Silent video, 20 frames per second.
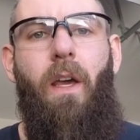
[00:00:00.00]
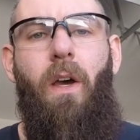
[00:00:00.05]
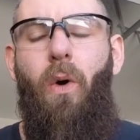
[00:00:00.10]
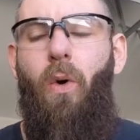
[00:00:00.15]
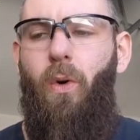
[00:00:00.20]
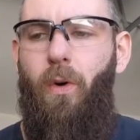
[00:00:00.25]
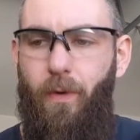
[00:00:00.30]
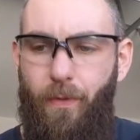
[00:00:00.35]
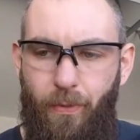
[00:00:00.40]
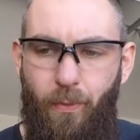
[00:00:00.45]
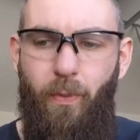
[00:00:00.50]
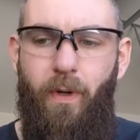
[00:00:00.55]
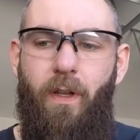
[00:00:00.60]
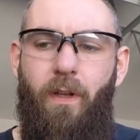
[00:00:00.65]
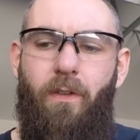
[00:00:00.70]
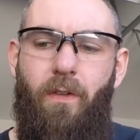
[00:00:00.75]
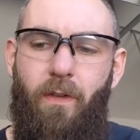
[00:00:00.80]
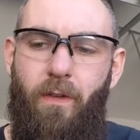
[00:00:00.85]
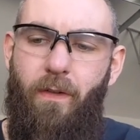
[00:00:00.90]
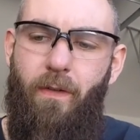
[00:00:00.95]
or 3
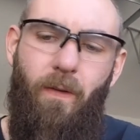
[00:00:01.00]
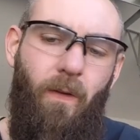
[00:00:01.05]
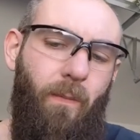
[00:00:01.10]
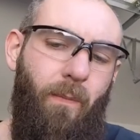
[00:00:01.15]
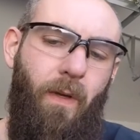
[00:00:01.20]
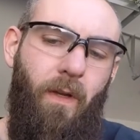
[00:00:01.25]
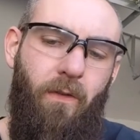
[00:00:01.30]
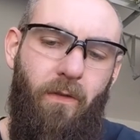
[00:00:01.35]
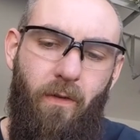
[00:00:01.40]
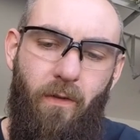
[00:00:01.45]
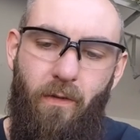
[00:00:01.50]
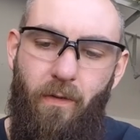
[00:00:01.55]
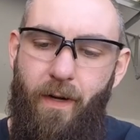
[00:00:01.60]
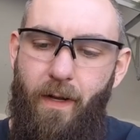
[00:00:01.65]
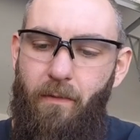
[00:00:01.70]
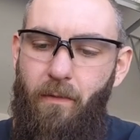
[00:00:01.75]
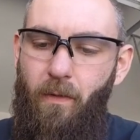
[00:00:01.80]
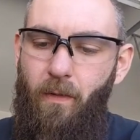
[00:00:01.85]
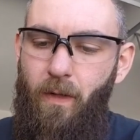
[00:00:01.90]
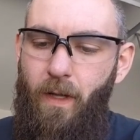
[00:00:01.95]
inches of suspension
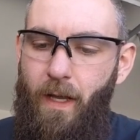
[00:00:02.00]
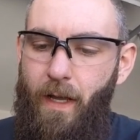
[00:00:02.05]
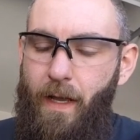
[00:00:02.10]
travel.